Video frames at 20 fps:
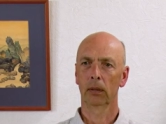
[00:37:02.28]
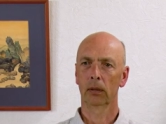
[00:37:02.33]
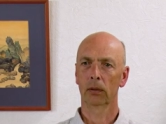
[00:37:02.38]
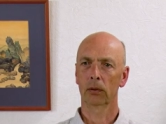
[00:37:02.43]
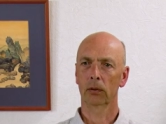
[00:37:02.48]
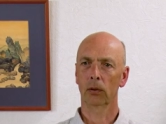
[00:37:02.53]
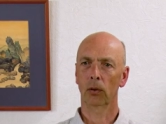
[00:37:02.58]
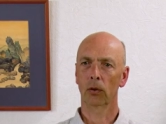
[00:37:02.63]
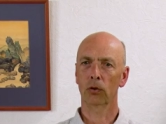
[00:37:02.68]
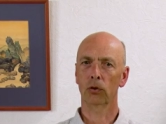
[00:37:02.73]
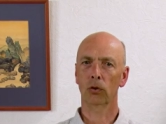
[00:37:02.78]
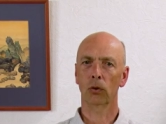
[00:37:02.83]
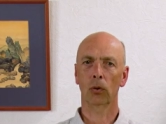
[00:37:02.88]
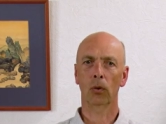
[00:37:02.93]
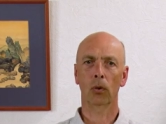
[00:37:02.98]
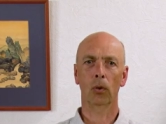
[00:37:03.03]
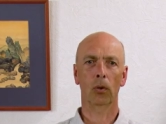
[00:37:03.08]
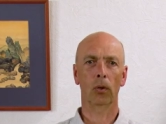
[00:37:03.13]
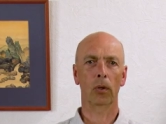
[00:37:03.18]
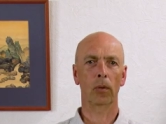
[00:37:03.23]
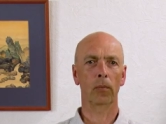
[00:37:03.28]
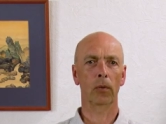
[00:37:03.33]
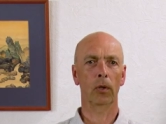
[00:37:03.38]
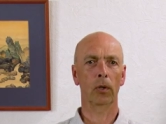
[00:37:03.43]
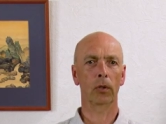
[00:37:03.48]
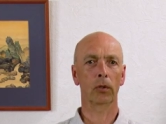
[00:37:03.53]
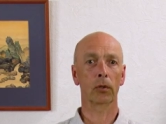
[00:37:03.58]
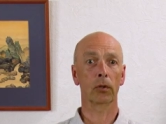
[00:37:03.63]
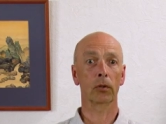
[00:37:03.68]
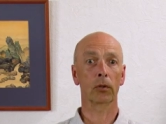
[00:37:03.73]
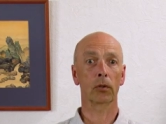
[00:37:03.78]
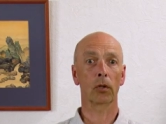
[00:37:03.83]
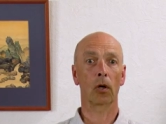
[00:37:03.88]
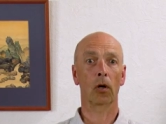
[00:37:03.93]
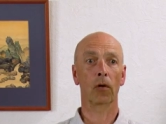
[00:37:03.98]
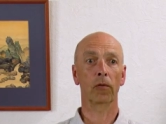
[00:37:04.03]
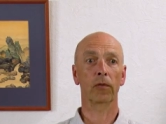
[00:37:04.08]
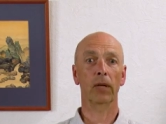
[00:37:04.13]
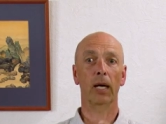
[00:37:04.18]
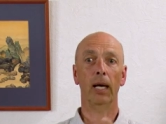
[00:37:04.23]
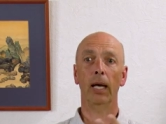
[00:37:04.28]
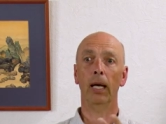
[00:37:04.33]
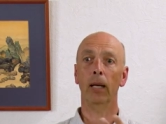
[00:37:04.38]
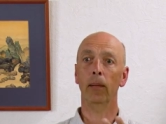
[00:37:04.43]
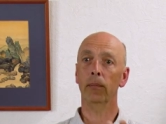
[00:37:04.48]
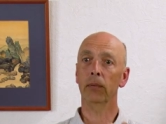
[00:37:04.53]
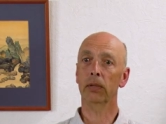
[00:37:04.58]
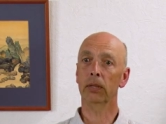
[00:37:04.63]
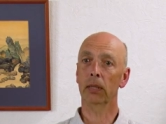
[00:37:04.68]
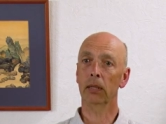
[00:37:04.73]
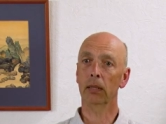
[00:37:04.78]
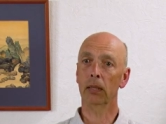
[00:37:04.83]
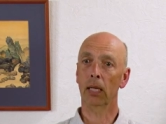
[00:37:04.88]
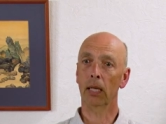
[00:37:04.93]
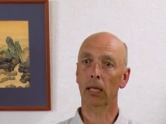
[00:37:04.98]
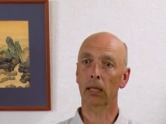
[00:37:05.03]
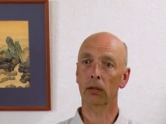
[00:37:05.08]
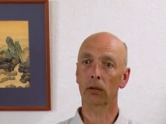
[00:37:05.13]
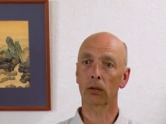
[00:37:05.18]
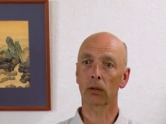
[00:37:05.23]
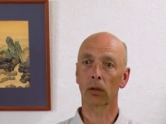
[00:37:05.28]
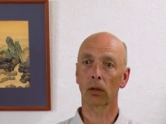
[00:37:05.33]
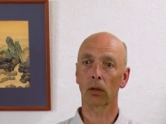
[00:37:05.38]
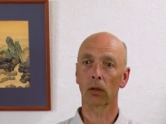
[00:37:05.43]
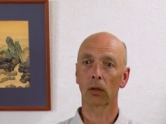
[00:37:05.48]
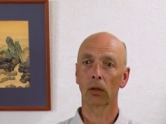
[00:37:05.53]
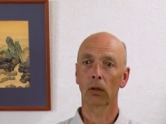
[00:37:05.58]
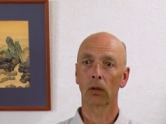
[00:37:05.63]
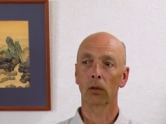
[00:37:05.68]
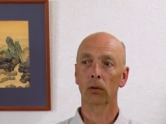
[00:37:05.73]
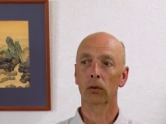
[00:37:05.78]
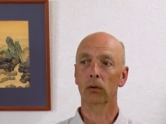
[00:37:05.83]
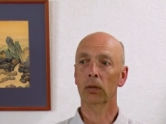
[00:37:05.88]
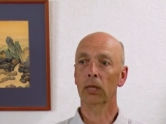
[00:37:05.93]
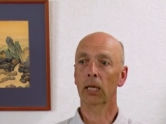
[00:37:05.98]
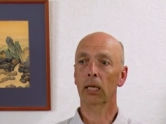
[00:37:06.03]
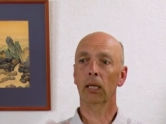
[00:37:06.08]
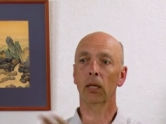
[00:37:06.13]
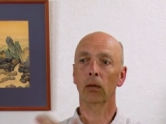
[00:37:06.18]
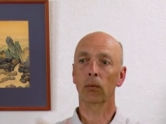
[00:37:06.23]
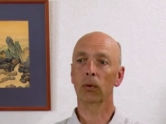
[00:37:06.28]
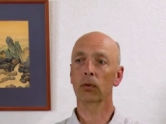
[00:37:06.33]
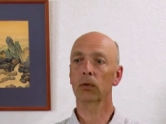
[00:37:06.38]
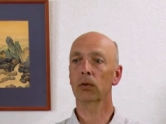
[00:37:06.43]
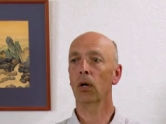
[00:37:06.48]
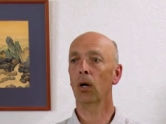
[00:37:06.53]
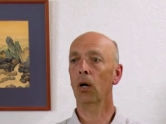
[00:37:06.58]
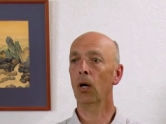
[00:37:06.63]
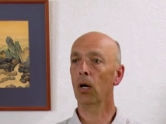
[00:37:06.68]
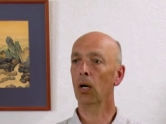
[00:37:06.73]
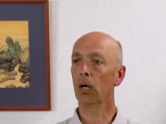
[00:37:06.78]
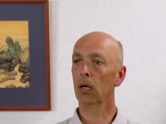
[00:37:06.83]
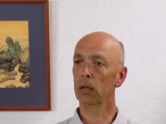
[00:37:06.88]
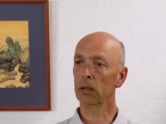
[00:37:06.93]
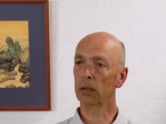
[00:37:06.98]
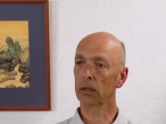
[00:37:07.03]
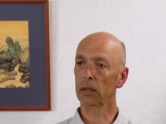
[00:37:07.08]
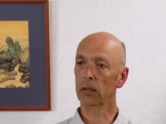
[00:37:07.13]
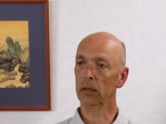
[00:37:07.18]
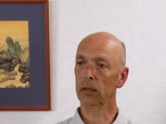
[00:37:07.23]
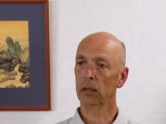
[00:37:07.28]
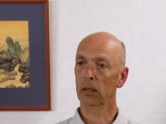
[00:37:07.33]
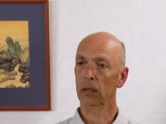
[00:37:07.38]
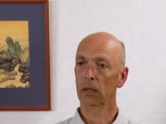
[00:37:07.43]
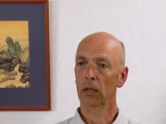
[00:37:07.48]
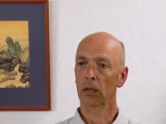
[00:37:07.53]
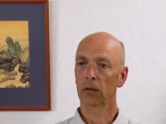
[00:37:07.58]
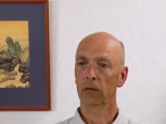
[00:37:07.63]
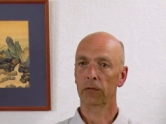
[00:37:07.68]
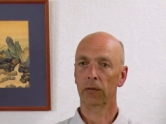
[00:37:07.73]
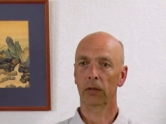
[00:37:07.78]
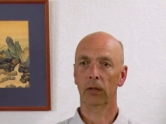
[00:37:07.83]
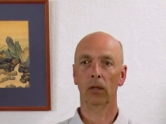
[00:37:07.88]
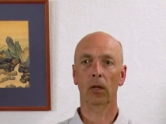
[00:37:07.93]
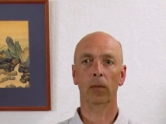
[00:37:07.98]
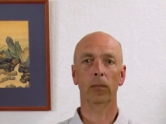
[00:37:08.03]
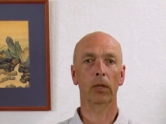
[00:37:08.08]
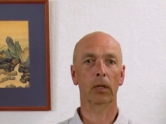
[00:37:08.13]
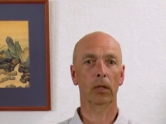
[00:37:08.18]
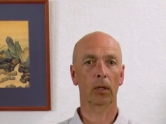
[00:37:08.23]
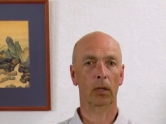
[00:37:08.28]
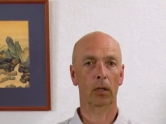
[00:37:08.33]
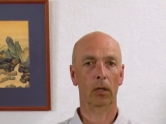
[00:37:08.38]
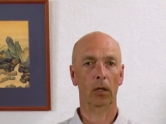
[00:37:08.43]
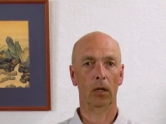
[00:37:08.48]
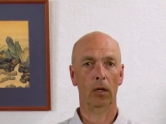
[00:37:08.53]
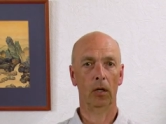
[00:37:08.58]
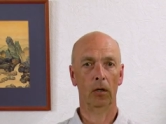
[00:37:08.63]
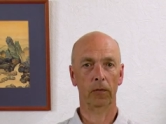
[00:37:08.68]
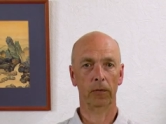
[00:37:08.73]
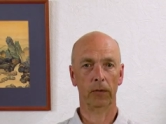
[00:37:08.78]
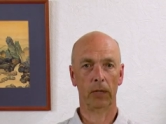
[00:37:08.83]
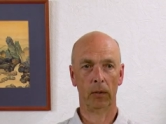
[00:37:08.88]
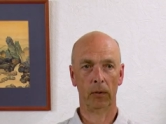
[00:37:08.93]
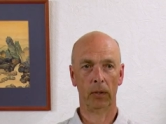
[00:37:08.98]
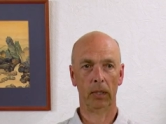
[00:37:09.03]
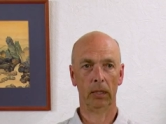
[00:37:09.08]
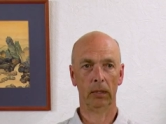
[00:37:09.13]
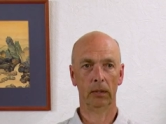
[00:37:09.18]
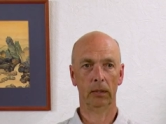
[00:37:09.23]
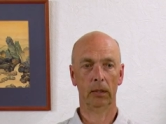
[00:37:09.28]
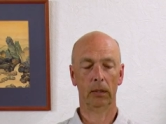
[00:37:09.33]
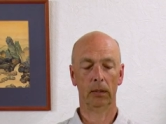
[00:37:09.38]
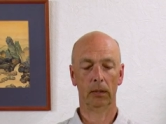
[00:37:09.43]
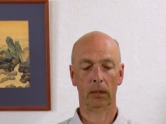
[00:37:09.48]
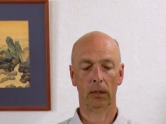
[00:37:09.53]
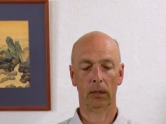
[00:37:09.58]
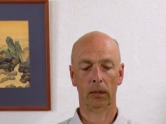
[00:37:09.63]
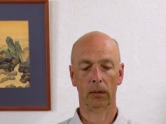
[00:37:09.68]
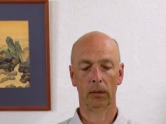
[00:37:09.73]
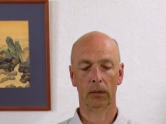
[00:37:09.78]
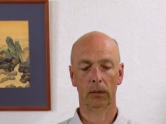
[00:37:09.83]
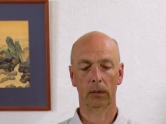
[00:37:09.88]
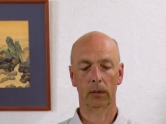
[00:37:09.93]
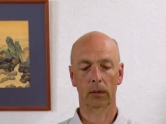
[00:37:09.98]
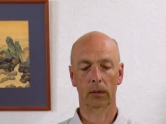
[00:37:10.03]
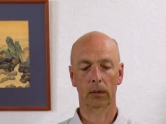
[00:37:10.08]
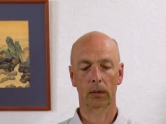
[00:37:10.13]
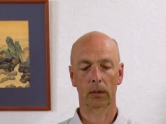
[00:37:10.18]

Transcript: So it's the co-emergence of empty nature together with all the phenomena of our existence.